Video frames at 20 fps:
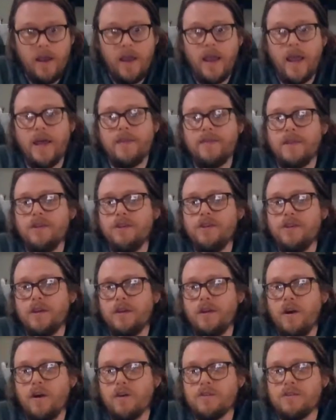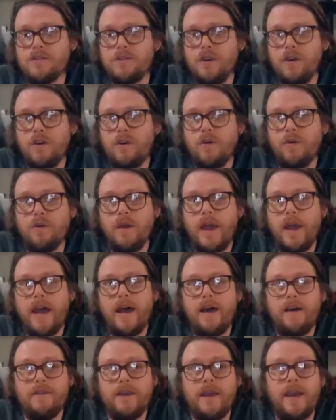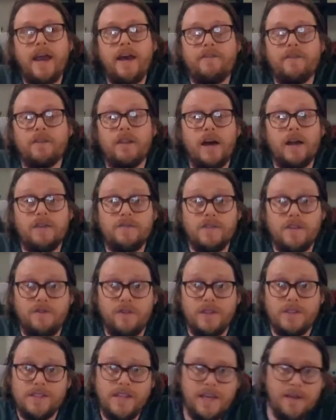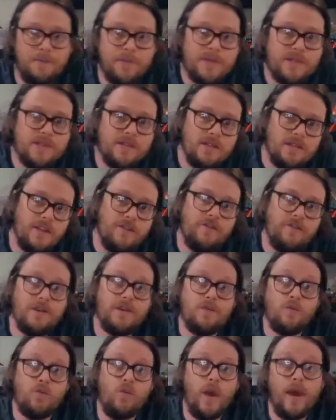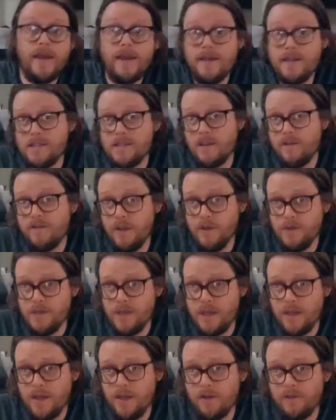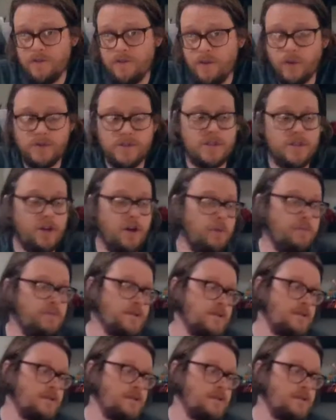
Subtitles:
and then you can also they have a lot of different tips, different ways of using your Foldscope,